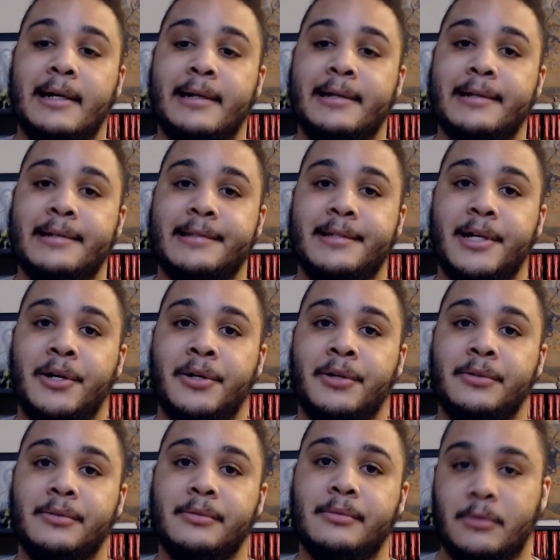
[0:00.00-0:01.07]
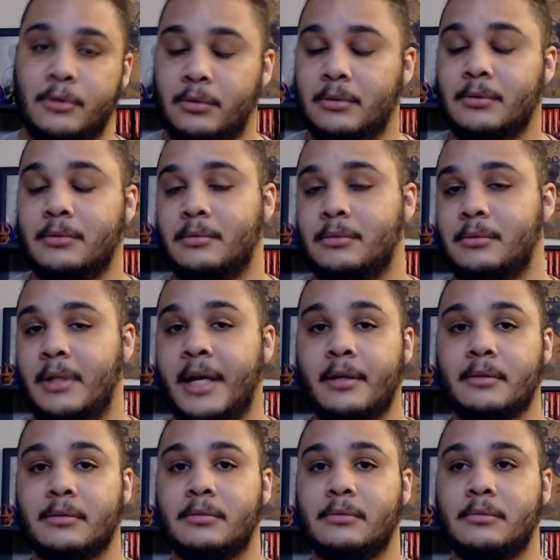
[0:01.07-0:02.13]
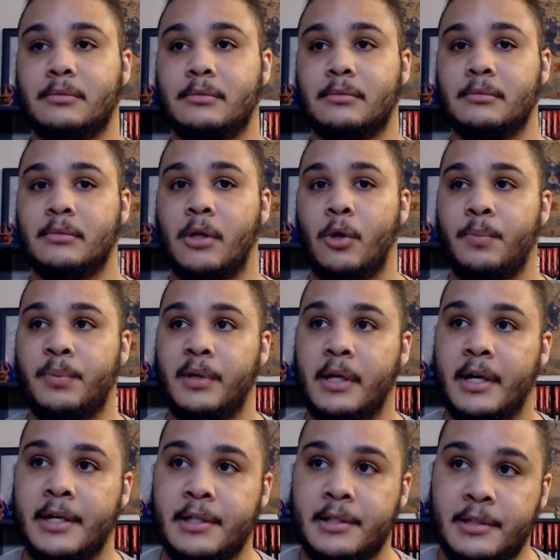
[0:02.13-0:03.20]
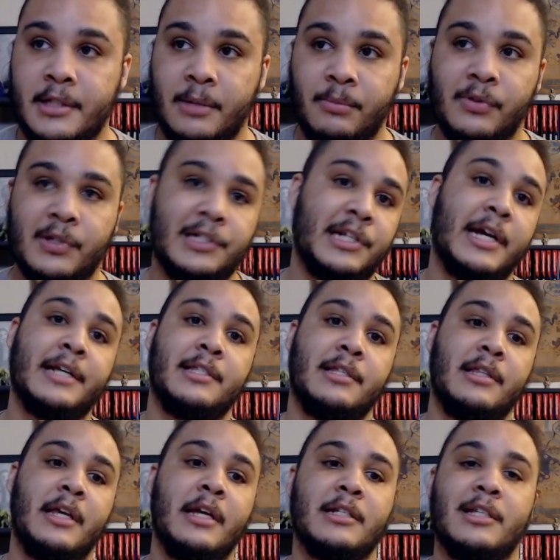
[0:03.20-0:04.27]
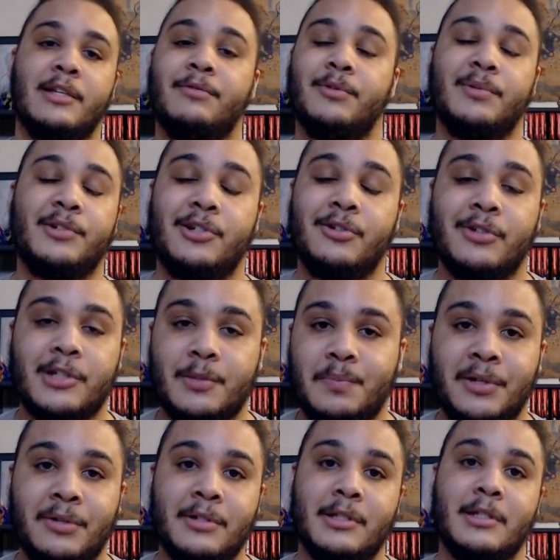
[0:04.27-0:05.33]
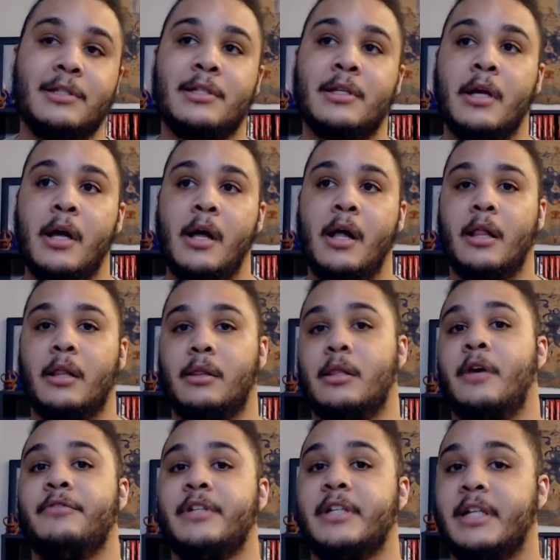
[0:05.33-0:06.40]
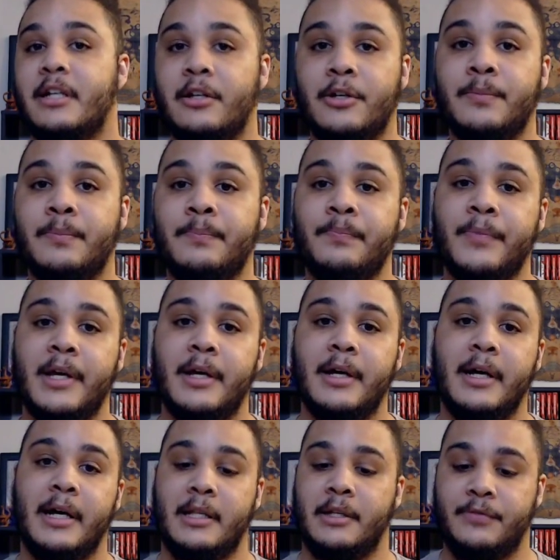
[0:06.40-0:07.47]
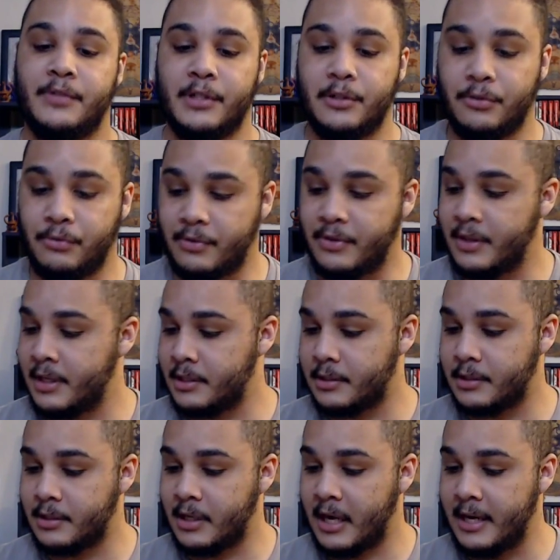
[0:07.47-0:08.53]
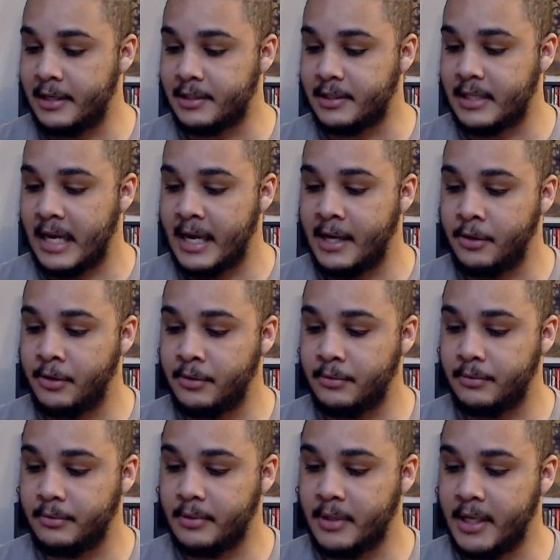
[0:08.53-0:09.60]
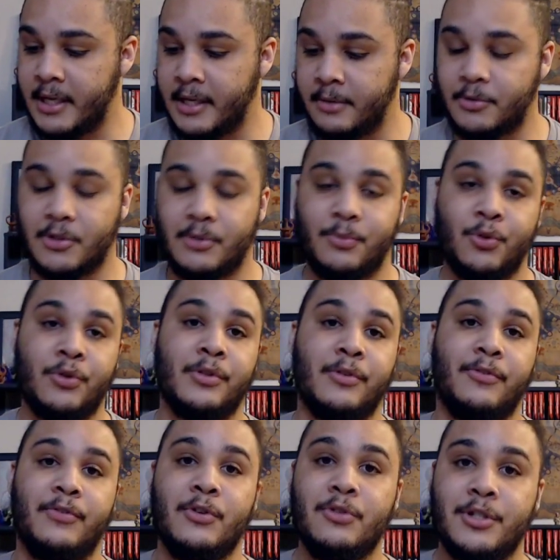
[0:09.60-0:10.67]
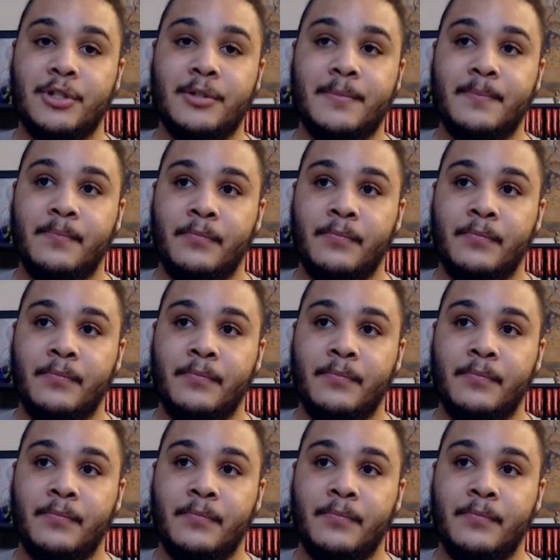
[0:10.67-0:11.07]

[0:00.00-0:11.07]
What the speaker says: So cool. Yeah, hope you guys tell me what you guys think. Tell me about your experiences. Love to hear them. I love to do this kind of style some more in the future.